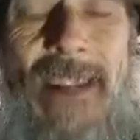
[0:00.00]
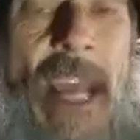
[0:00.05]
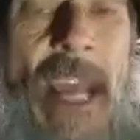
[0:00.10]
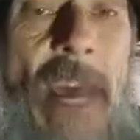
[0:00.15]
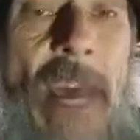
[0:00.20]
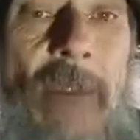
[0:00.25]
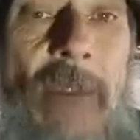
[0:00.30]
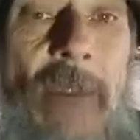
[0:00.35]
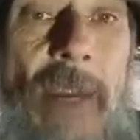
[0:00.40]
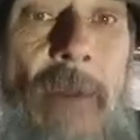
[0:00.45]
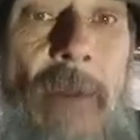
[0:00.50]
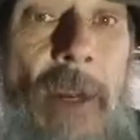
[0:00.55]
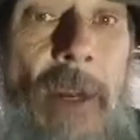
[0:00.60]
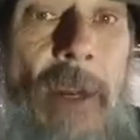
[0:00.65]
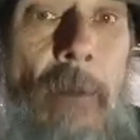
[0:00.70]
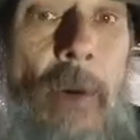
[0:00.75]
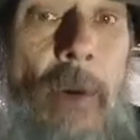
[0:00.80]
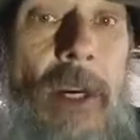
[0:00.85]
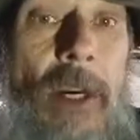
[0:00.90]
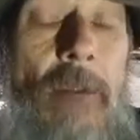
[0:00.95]
They haven't even
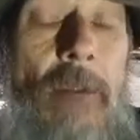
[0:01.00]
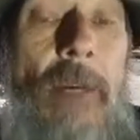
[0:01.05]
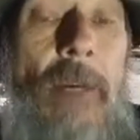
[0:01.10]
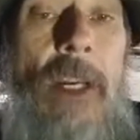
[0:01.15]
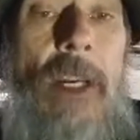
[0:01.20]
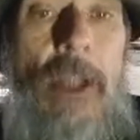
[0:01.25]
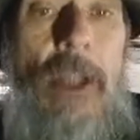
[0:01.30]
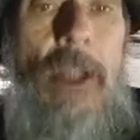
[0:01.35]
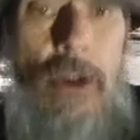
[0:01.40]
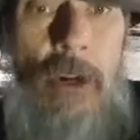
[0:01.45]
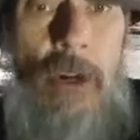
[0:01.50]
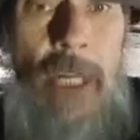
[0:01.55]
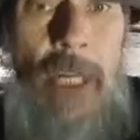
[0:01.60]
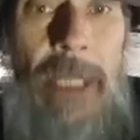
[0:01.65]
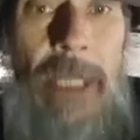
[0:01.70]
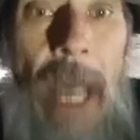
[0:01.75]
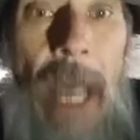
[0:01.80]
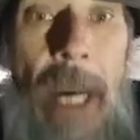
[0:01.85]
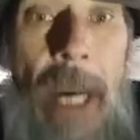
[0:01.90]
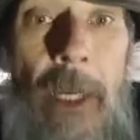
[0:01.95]
appointed me an attorney,
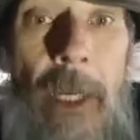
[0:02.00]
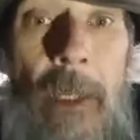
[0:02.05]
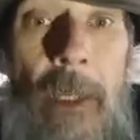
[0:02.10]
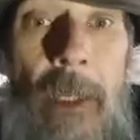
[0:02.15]
liar.